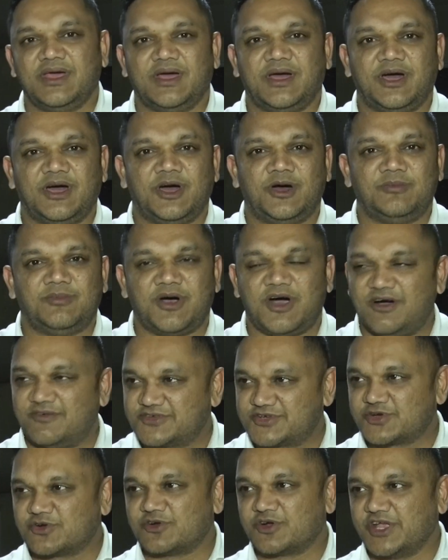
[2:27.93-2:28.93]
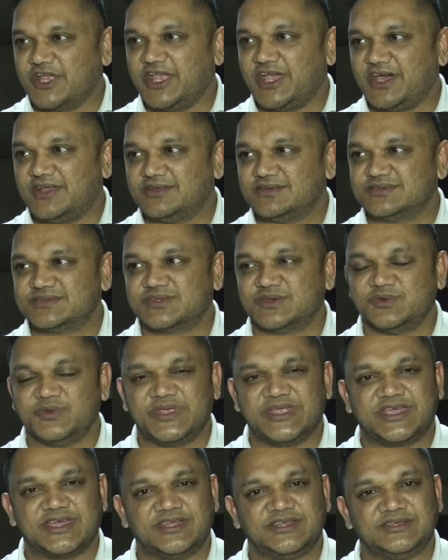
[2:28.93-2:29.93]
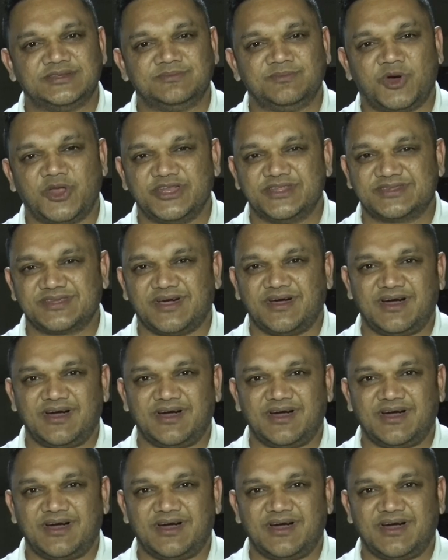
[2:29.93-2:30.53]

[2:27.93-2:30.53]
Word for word: um, offshore Guyana so we can monitor